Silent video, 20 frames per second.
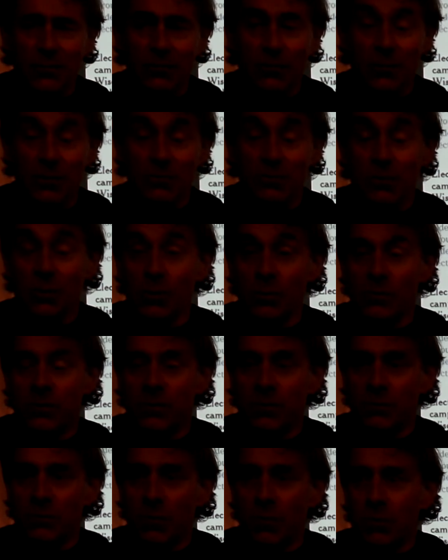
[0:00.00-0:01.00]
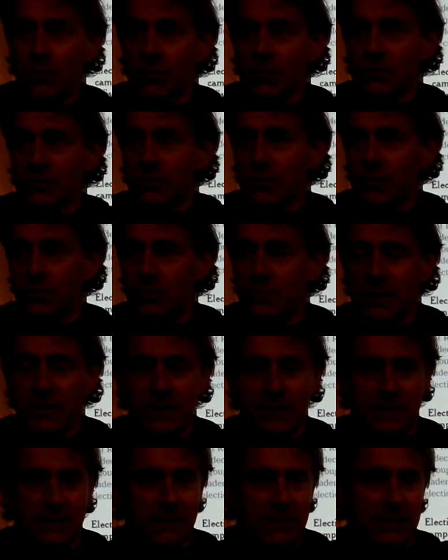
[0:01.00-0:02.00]
removed for moral
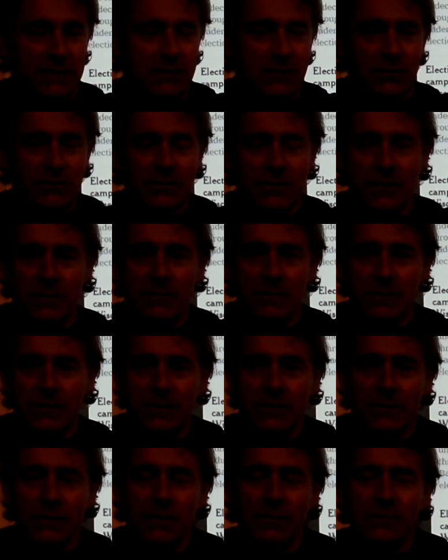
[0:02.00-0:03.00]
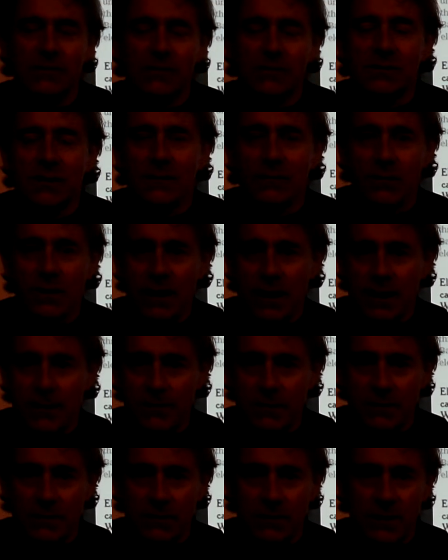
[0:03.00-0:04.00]
turbidity or something. You know, this has never
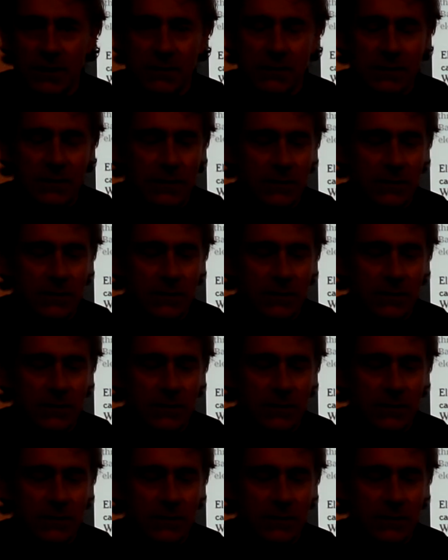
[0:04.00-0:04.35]
happened, right?